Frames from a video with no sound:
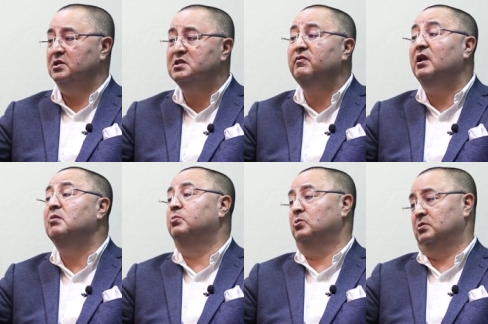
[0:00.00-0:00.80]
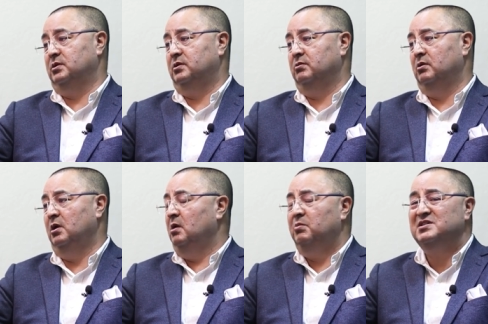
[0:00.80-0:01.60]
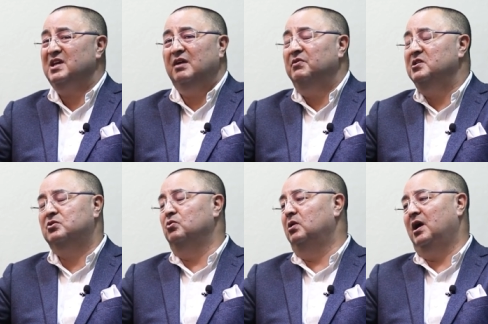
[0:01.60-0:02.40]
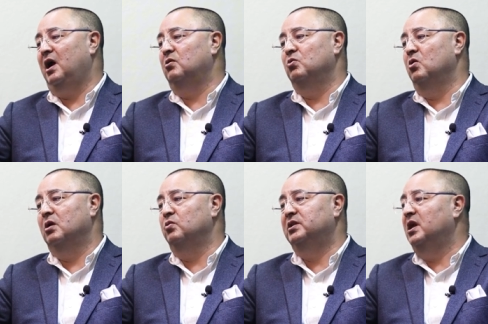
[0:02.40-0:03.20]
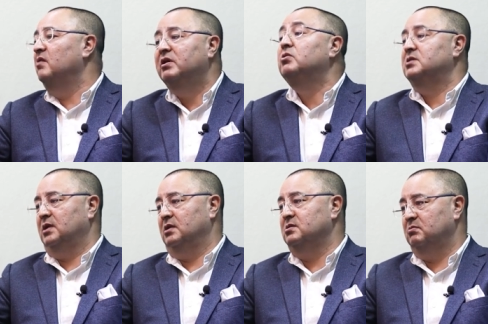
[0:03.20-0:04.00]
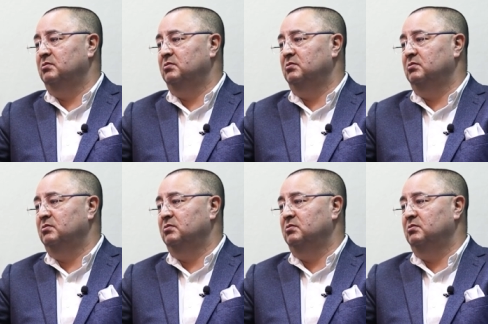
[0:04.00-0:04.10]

This is very important, you know, because every school can't work with every hotel.